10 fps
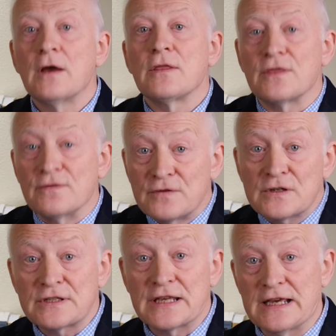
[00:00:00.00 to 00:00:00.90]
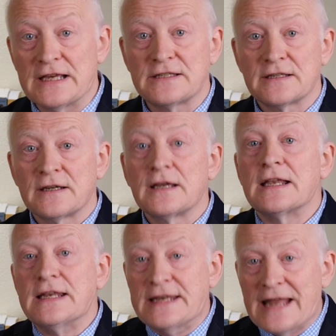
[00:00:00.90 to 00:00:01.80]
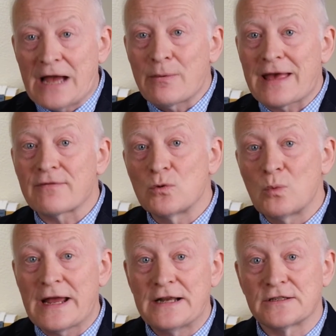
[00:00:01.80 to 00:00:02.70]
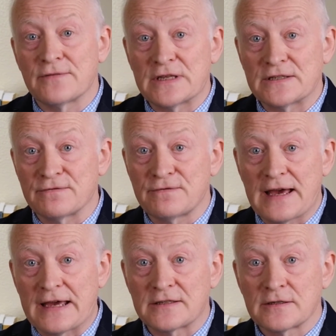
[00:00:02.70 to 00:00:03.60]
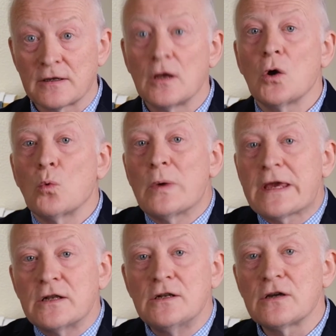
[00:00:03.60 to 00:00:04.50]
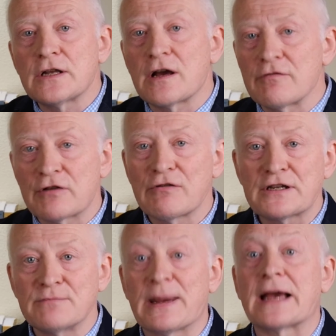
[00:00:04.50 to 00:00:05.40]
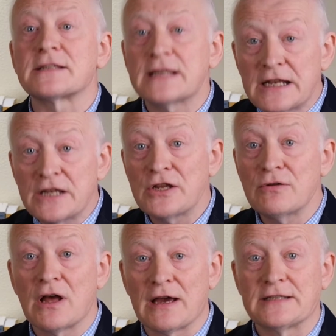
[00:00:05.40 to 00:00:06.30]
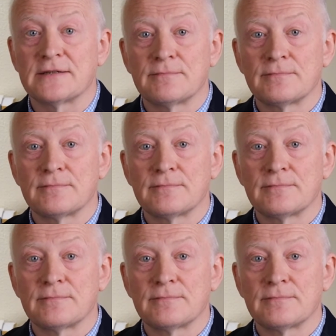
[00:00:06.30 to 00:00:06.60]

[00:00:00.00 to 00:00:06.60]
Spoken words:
the first thing is, now we have an awareness of this effect, we can look at our regression packs in a new light.